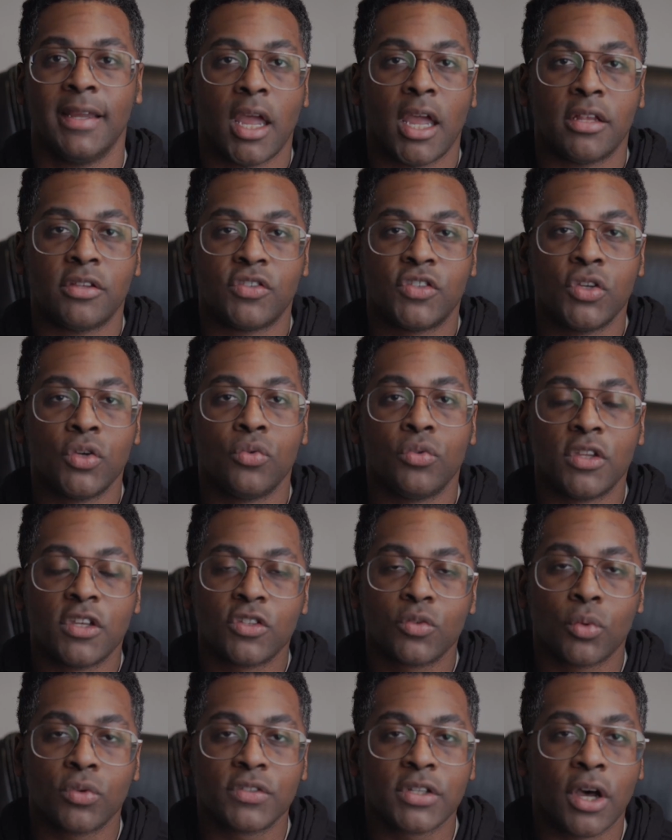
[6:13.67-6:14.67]
And two,
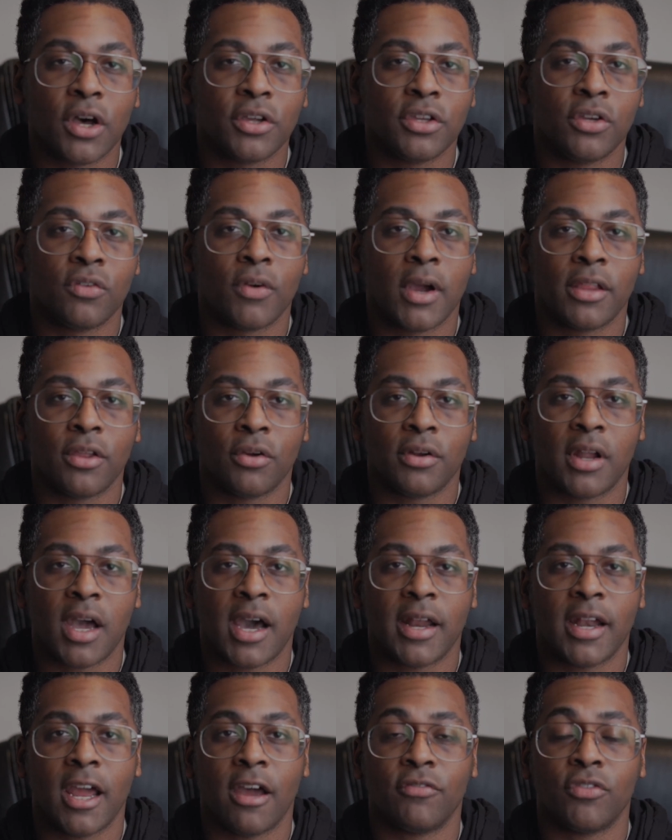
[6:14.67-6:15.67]
this will tell you whether or
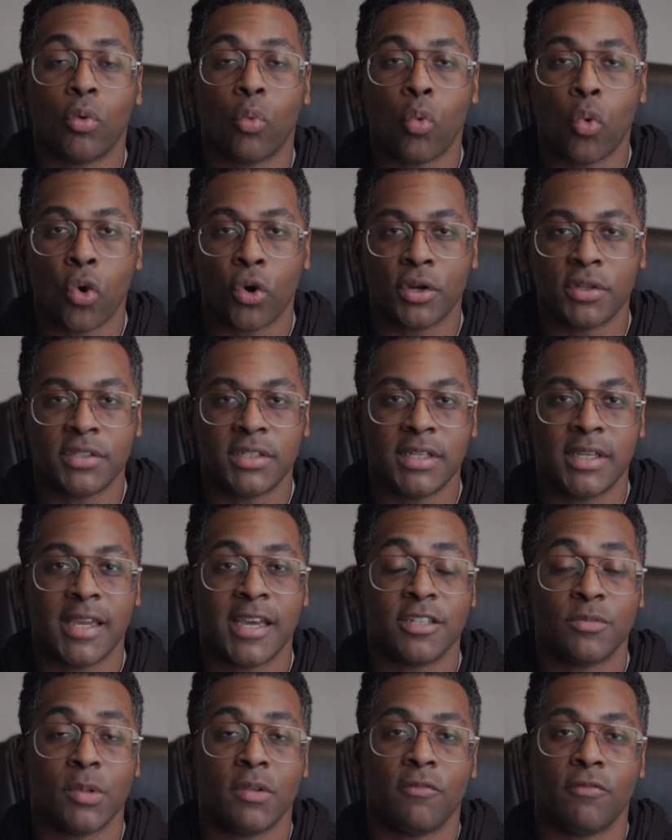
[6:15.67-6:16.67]
not if the warranty
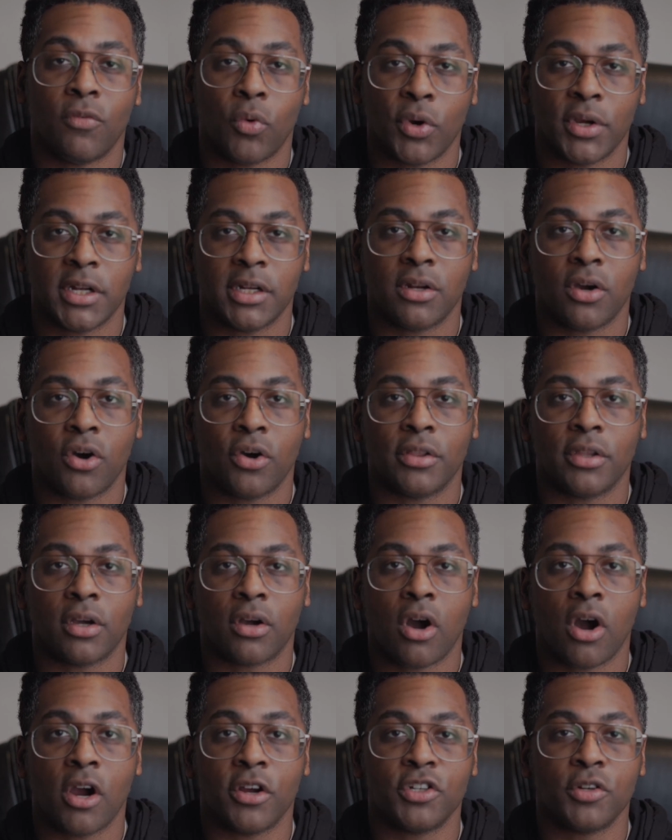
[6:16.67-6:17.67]
has been voided on the
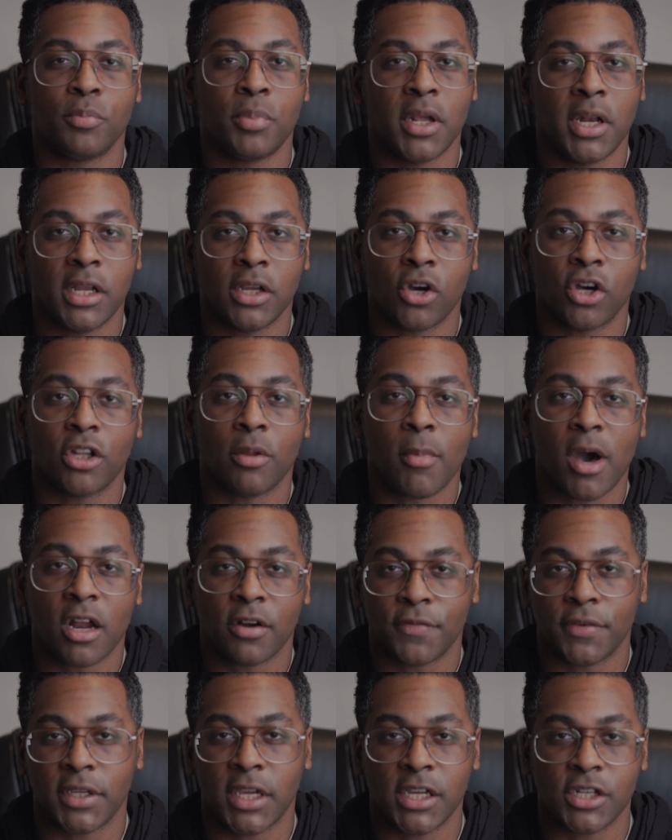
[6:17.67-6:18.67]
car, depending on the
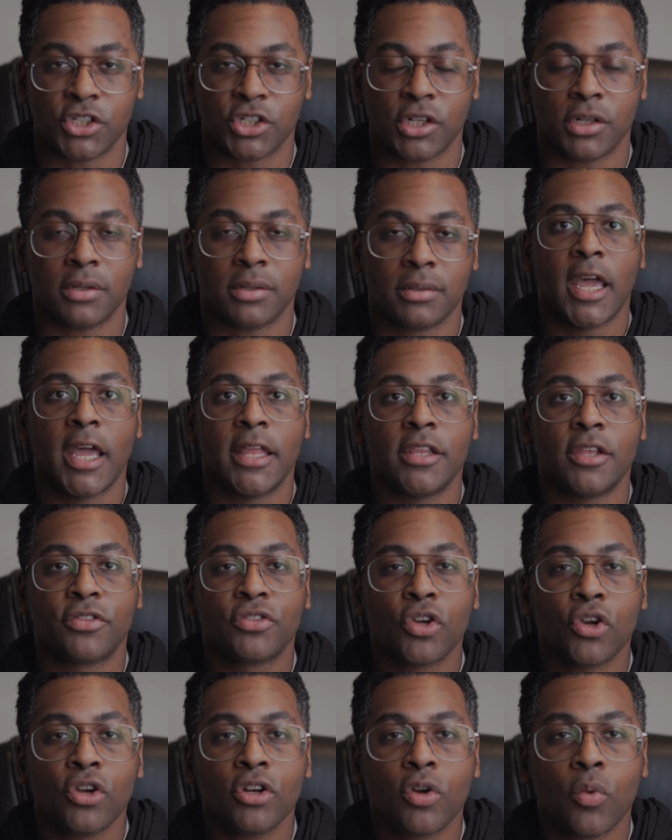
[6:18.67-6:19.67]
modification. And the
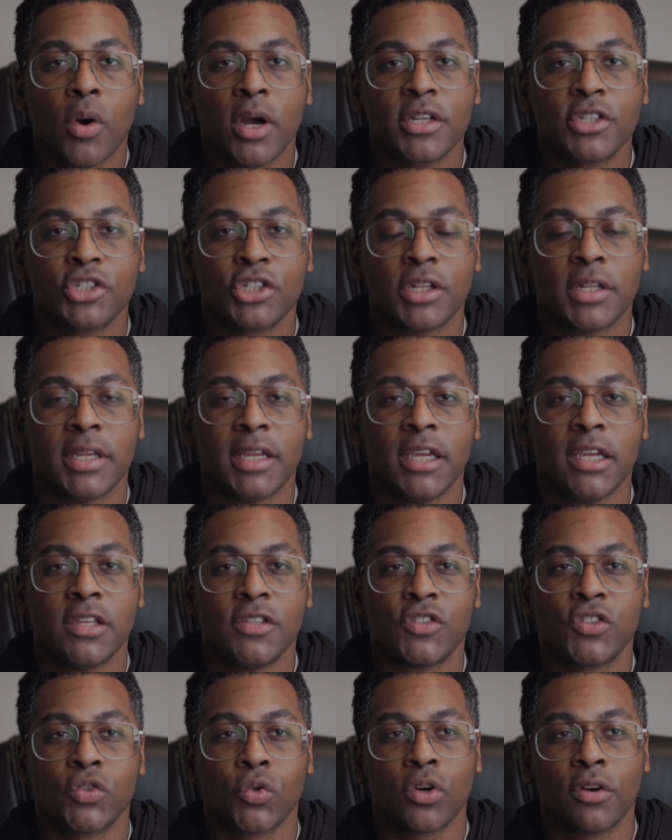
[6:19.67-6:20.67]
third question
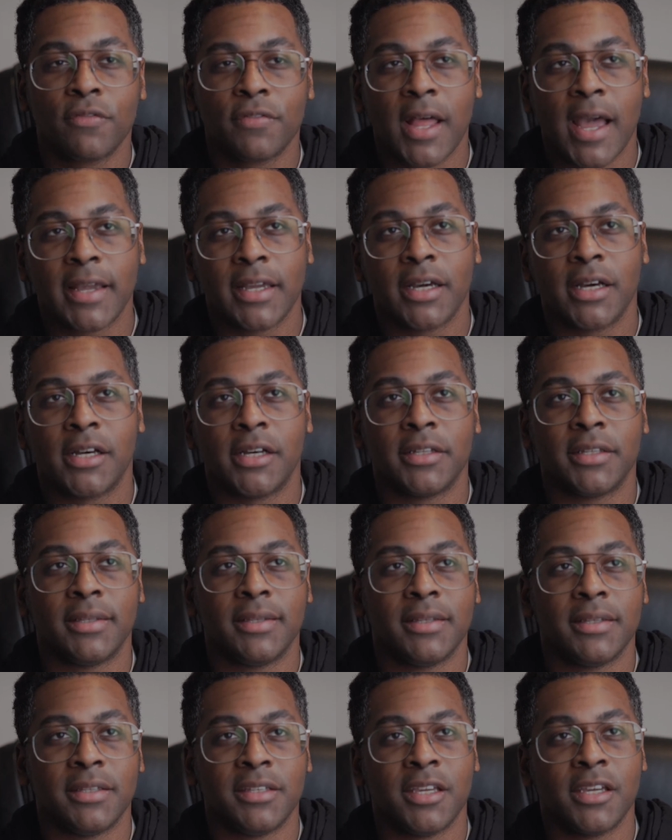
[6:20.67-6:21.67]
is sort of like a
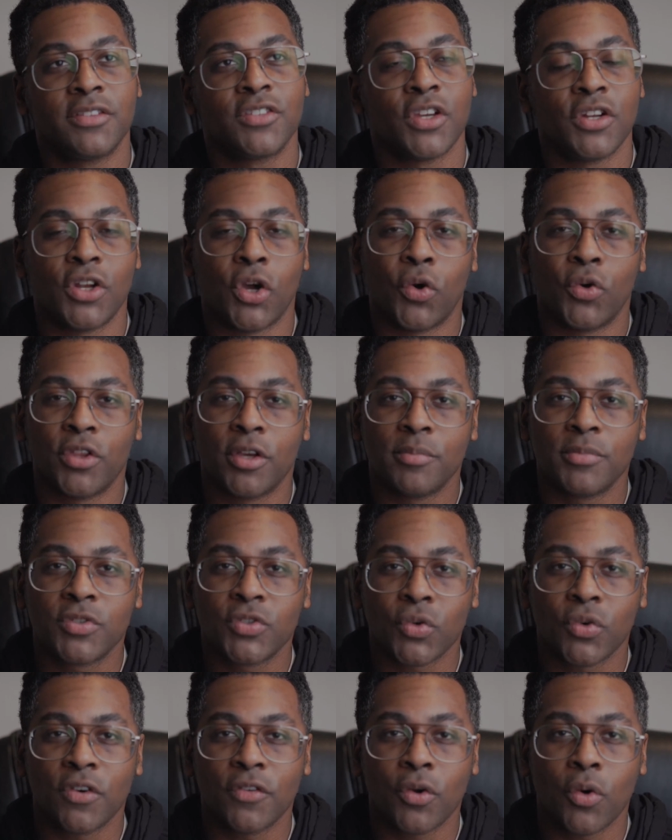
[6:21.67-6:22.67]
get to know them
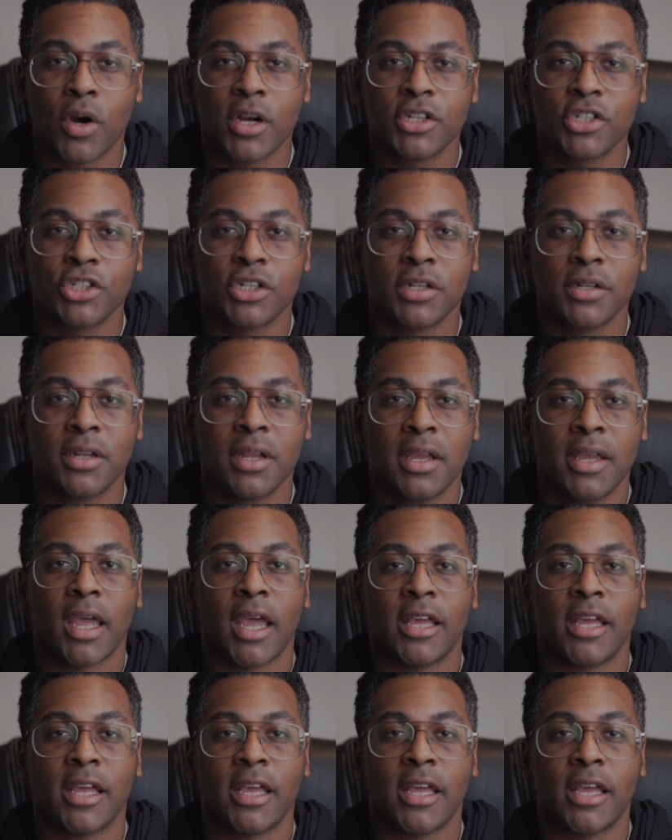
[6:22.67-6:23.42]
sort of question.